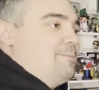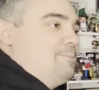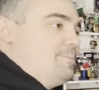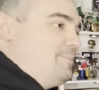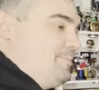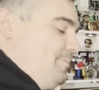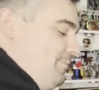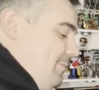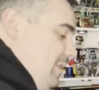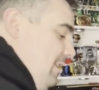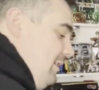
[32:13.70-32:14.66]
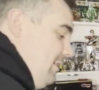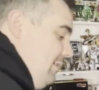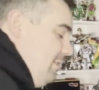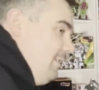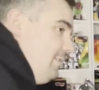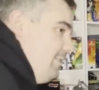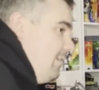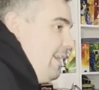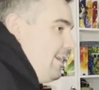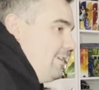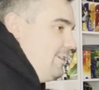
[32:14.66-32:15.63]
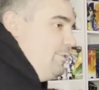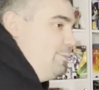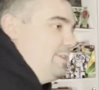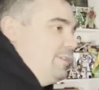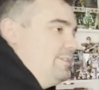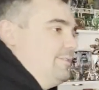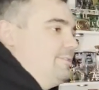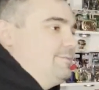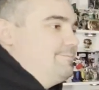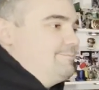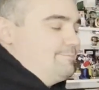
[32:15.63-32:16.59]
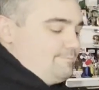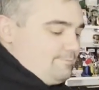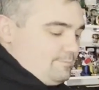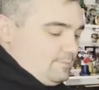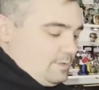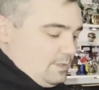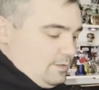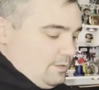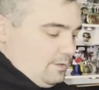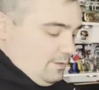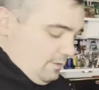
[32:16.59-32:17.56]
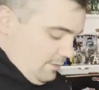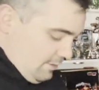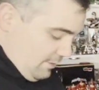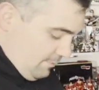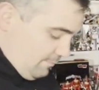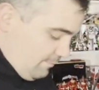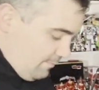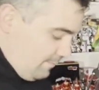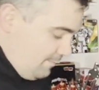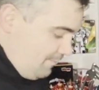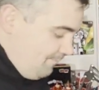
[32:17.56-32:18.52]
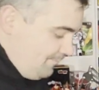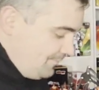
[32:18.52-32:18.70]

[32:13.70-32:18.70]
Cut it off. Before the because we talk between the bids and stuff. So I don't know.